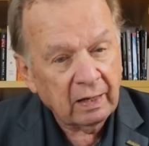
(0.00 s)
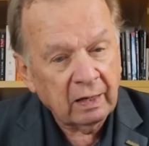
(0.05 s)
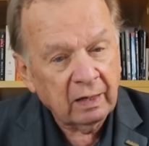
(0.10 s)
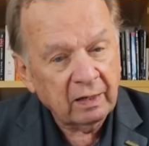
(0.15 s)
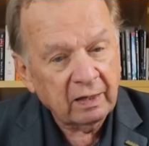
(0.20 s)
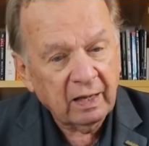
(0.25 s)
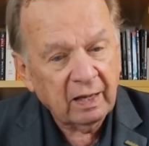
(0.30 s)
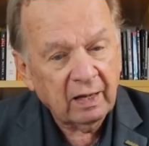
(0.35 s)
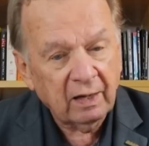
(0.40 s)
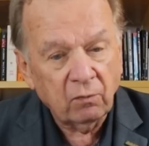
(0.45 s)

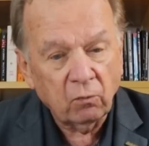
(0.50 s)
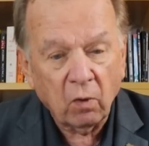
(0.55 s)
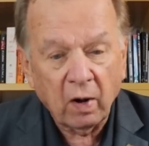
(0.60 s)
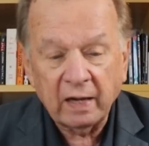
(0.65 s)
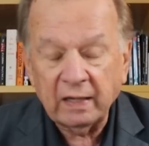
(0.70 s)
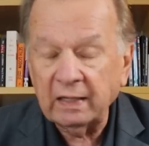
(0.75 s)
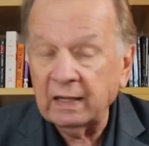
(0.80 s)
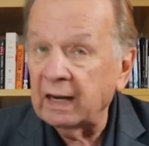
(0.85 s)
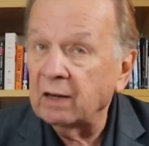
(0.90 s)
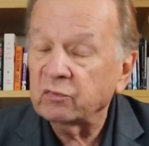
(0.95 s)
again,
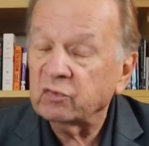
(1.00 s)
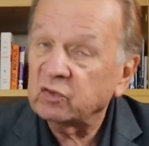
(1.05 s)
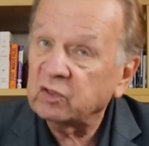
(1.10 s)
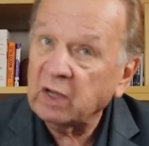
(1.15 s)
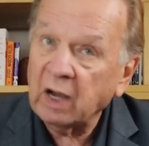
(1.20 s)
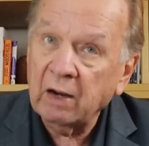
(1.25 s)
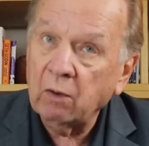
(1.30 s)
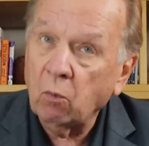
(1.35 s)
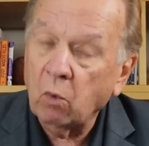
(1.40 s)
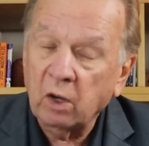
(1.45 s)
right now,
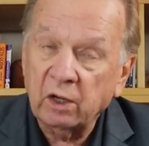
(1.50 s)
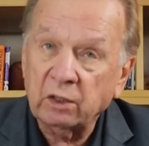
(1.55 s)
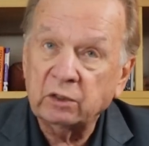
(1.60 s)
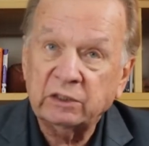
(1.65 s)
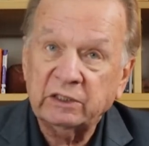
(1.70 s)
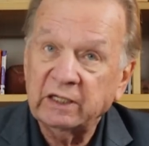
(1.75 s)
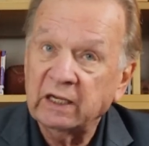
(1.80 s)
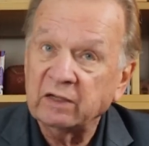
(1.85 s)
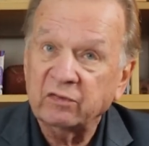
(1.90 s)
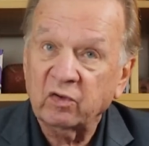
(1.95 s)

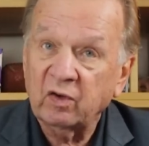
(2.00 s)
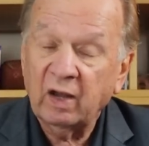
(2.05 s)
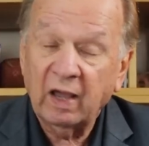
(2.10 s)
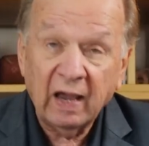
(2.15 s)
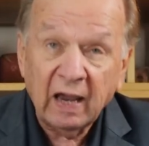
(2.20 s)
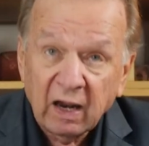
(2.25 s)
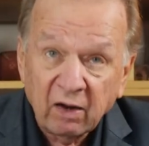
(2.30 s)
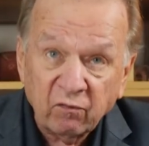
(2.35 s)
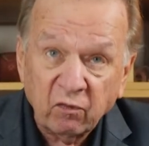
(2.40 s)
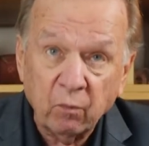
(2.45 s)
Skywater doesn't
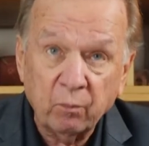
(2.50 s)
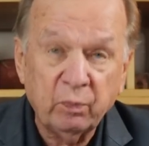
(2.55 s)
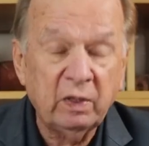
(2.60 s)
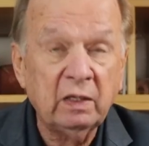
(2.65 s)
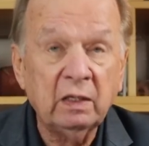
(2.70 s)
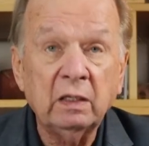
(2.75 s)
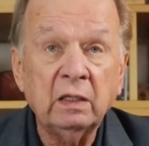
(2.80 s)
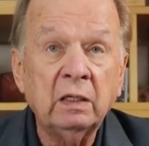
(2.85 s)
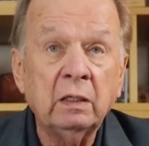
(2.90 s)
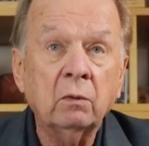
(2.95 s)
have a
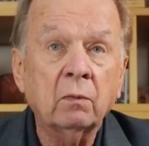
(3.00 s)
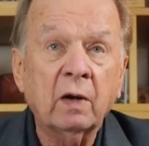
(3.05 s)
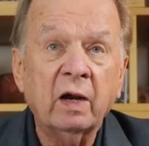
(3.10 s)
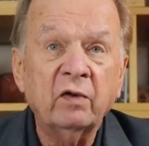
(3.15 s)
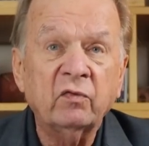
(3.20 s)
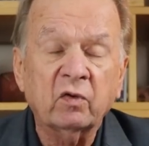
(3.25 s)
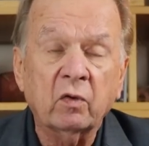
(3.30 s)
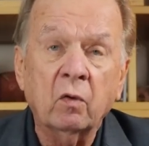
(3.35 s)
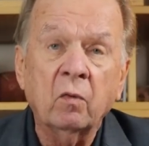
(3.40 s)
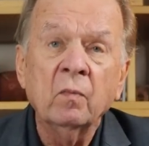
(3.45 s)
PE
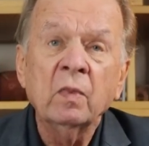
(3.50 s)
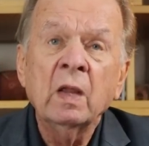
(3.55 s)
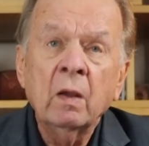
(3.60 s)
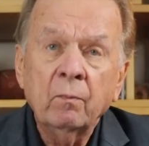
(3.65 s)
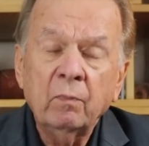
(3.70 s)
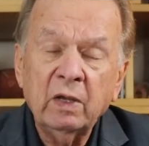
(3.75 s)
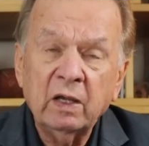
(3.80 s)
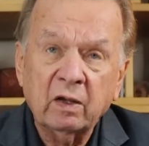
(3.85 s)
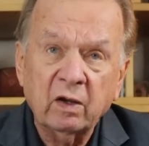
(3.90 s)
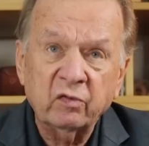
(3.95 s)
ratio
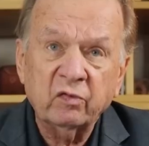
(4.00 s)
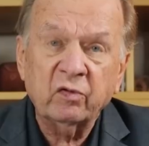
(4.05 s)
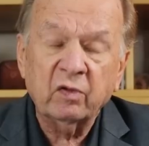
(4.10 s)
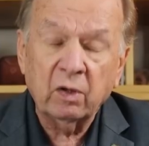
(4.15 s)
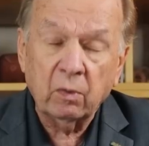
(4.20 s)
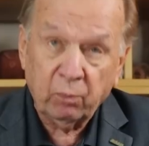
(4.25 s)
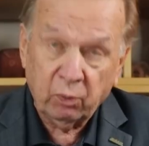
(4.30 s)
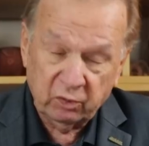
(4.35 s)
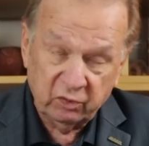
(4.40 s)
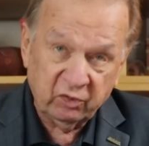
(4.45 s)
because
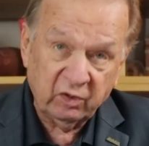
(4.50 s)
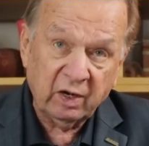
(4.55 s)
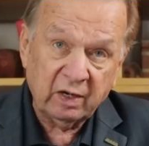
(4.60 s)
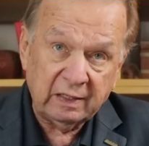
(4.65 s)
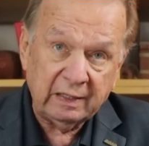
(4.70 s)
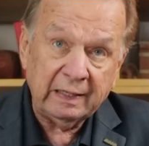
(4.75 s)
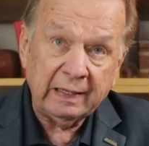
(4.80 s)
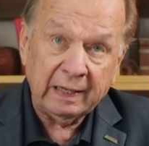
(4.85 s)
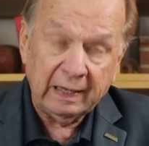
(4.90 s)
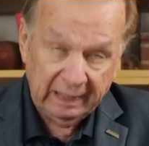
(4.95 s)
they're
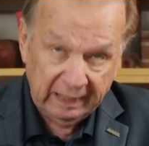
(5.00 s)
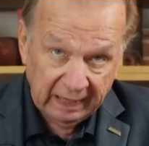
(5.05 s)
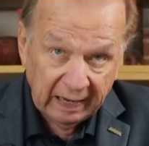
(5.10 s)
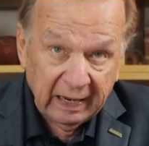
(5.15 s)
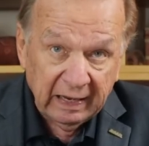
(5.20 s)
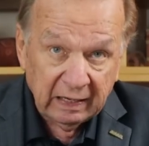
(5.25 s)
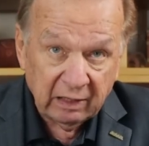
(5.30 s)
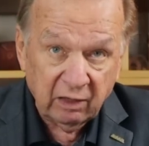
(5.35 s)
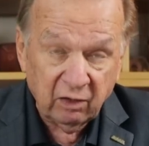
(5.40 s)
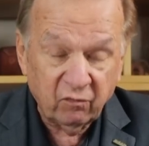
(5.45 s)
projecting a
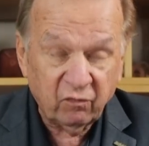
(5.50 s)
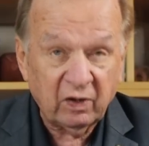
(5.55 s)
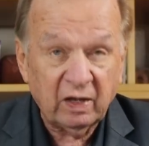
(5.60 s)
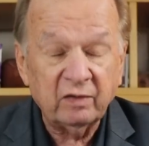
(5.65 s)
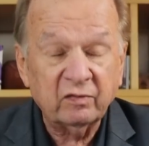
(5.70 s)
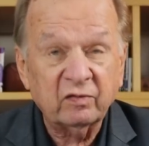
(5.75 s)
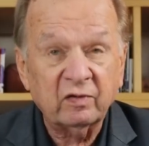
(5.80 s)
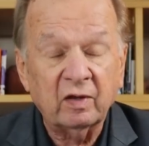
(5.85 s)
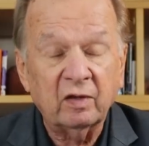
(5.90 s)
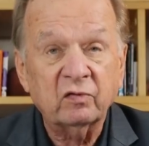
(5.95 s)

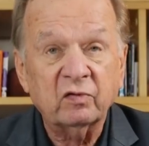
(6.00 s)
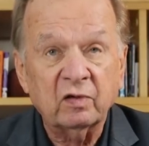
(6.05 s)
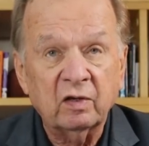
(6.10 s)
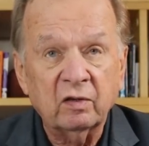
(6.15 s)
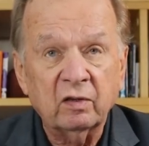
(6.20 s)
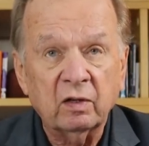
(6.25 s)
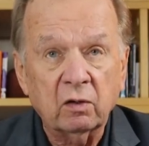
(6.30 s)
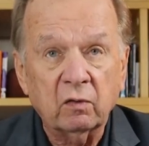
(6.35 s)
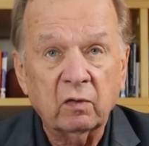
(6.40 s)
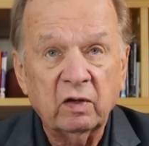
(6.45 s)
-8 cents,
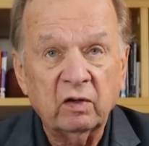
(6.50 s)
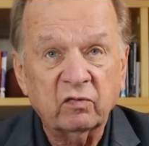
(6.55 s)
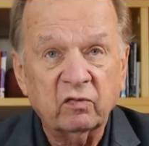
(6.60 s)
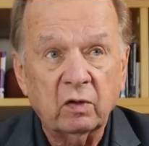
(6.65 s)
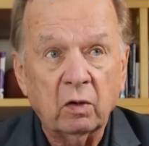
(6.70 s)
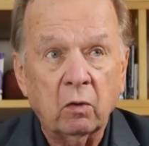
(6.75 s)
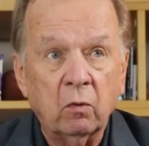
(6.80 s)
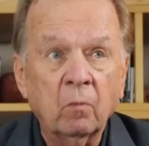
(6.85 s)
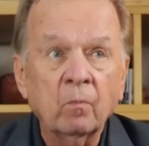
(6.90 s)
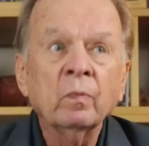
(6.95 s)
and there is
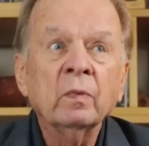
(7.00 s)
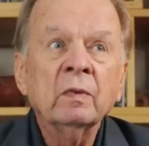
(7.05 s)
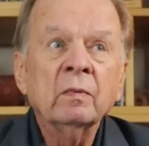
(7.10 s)
no